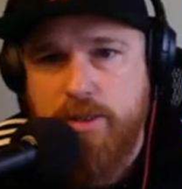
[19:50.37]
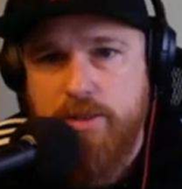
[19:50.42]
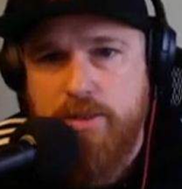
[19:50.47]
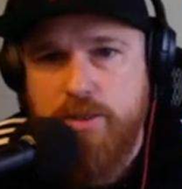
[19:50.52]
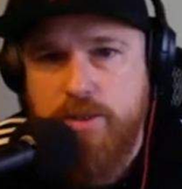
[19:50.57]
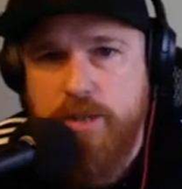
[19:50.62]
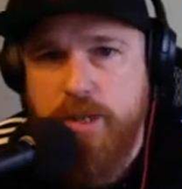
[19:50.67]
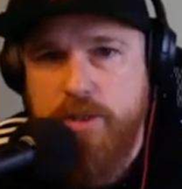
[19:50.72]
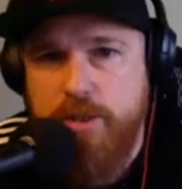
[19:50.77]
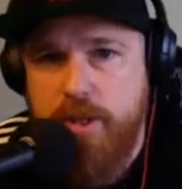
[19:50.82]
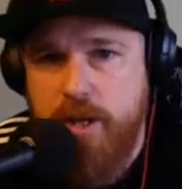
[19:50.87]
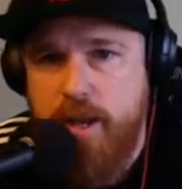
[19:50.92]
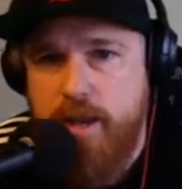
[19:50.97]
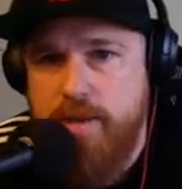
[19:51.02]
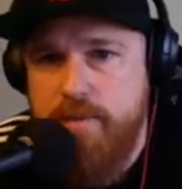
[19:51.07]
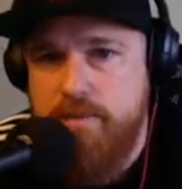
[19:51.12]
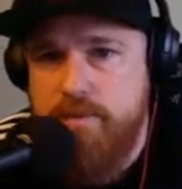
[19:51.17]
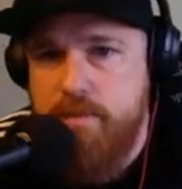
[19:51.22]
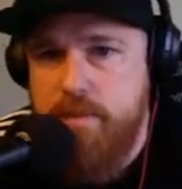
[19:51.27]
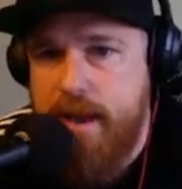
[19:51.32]
such
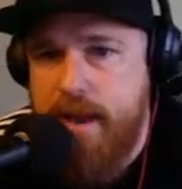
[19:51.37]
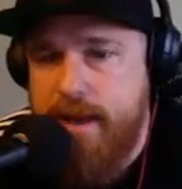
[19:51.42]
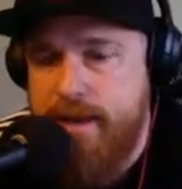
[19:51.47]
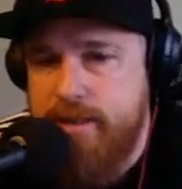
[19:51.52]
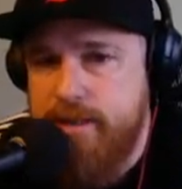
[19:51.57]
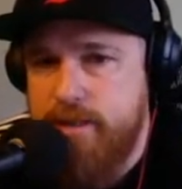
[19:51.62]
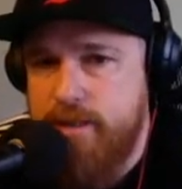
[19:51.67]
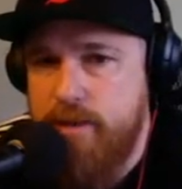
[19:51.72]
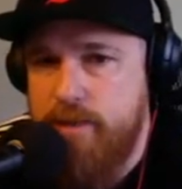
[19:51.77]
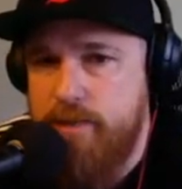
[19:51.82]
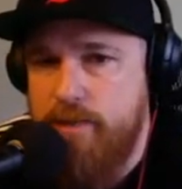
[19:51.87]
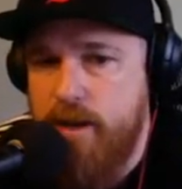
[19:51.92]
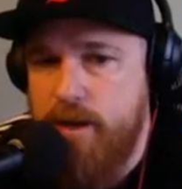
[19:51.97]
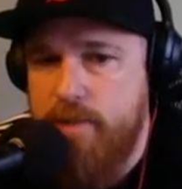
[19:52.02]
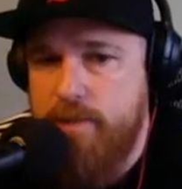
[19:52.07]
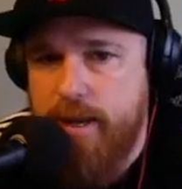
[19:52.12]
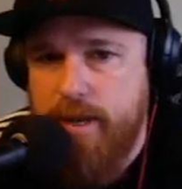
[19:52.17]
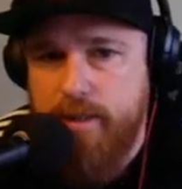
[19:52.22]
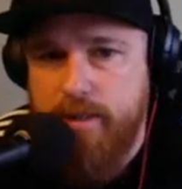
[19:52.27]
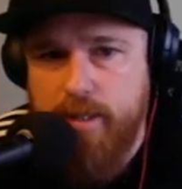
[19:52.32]
a massive
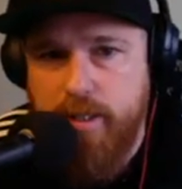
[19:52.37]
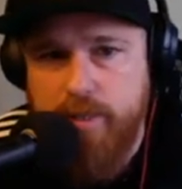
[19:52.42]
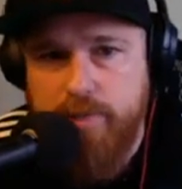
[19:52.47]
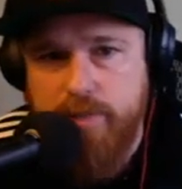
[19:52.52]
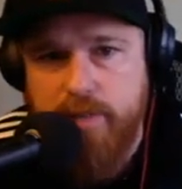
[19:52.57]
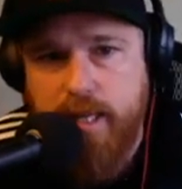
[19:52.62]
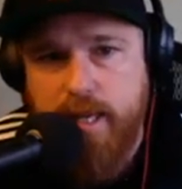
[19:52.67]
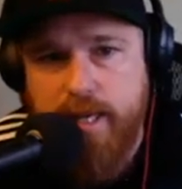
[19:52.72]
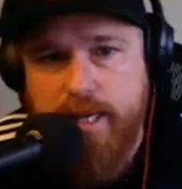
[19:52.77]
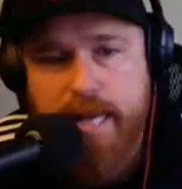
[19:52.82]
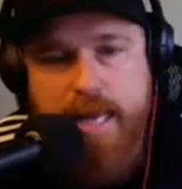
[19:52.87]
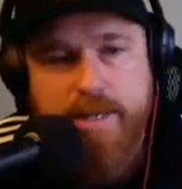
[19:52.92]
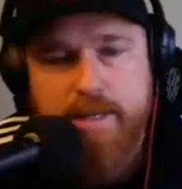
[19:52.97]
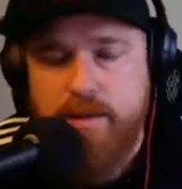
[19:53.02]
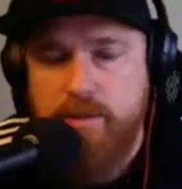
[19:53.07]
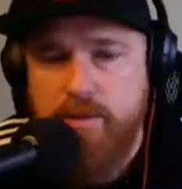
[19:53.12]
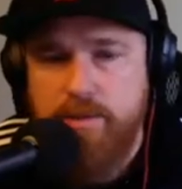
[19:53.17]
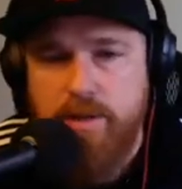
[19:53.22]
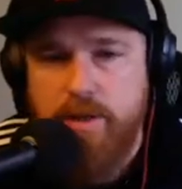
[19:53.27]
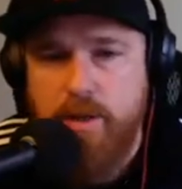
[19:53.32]
amount of line. I
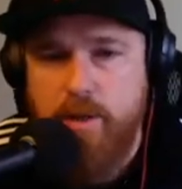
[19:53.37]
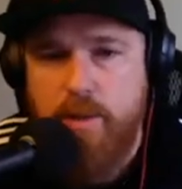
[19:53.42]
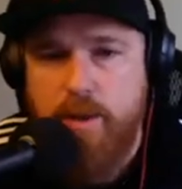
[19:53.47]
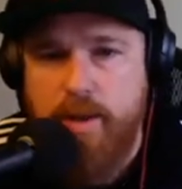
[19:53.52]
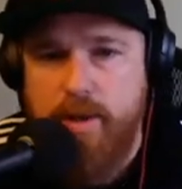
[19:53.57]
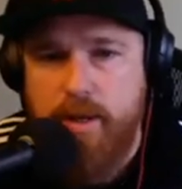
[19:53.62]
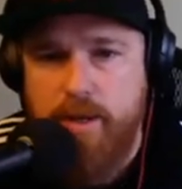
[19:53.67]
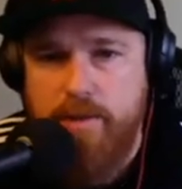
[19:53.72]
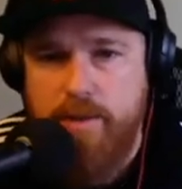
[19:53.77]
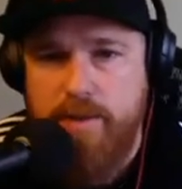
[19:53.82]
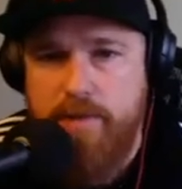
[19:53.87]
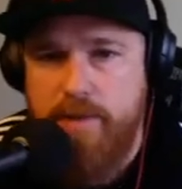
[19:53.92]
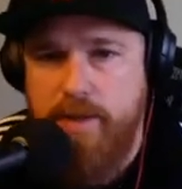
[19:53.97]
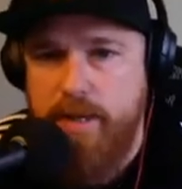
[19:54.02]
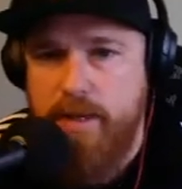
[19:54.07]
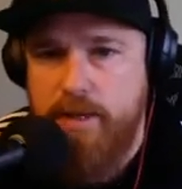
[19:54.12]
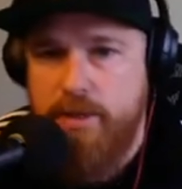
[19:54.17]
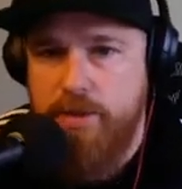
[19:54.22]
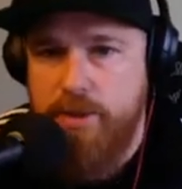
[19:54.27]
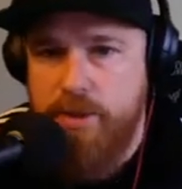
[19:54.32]
don't know why all my
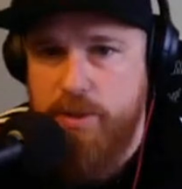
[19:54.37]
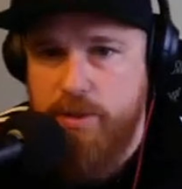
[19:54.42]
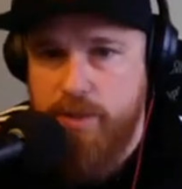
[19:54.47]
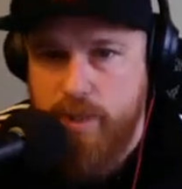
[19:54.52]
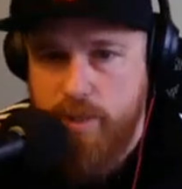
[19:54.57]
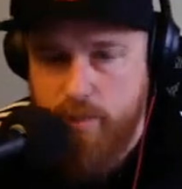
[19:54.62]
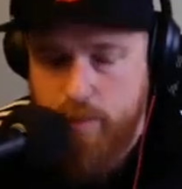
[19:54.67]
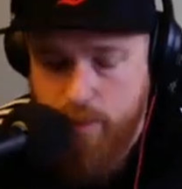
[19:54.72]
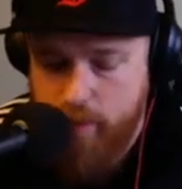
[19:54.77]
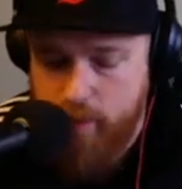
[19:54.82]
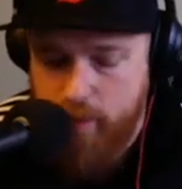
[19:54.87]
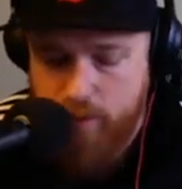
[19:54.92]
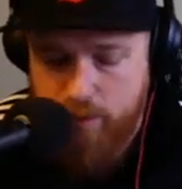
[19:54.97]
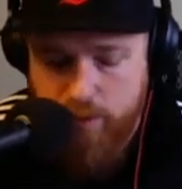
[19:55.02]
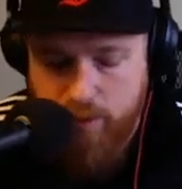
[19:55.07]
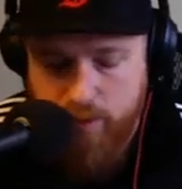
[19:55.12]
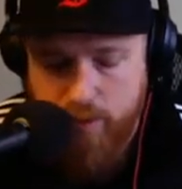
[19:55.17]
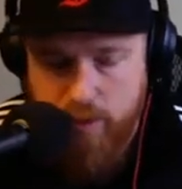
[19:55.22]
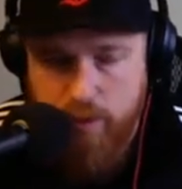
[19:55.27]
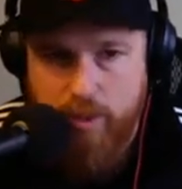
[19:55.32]
videos are doing that when we go
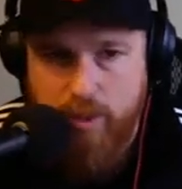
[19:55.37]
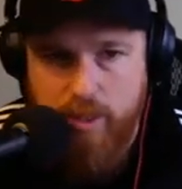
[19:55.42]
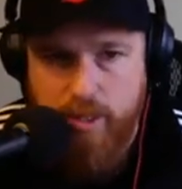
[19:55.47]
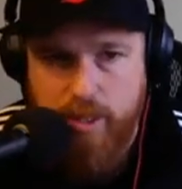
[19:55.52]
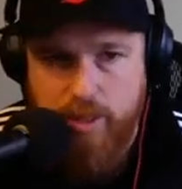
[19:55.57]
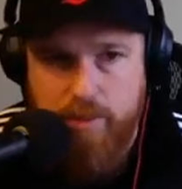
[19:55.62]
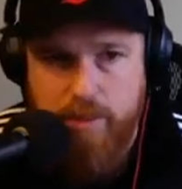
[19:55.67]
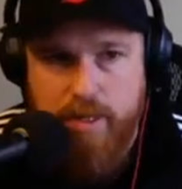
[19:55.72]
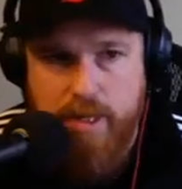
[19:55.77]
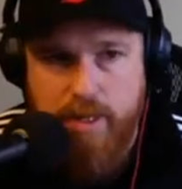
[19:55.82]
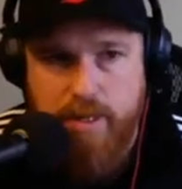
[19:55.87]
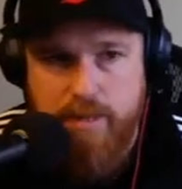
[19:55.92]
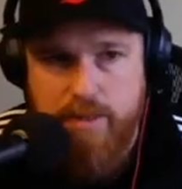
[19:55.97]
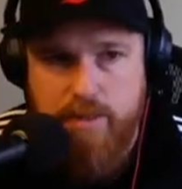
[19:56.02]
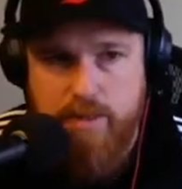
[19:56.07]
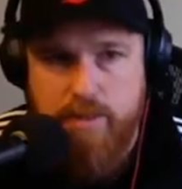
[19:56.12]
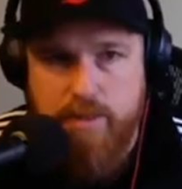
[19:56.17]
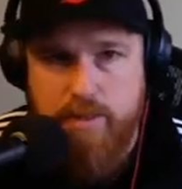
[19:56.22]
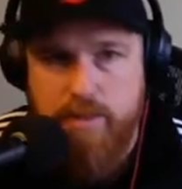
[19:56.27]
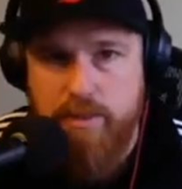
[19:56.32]
into a new clip. That
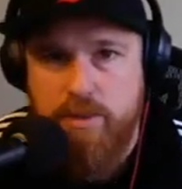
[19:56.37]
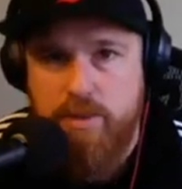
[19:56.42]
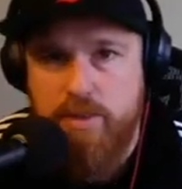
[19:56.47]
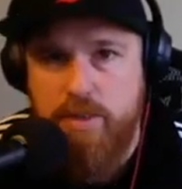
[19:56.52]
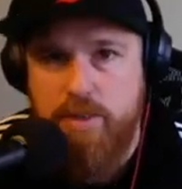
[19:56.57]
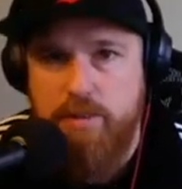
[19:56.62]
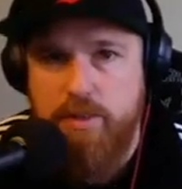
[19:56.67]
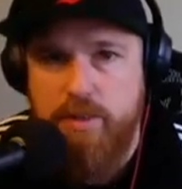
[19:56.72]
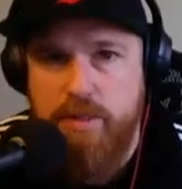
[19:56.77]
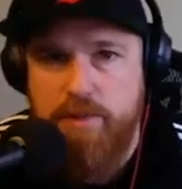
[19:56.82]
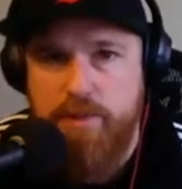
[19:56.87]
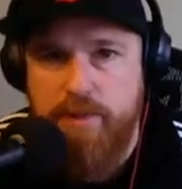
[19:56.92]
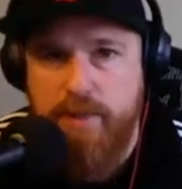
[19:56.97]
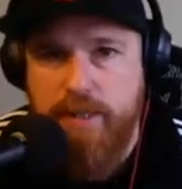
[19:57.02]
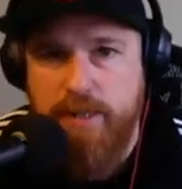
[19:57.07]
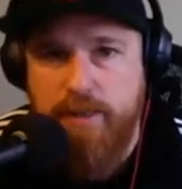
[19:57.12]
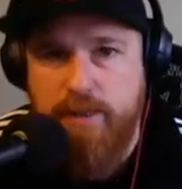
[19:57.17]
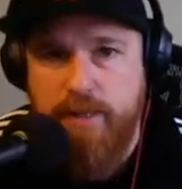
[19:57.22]
is something to figure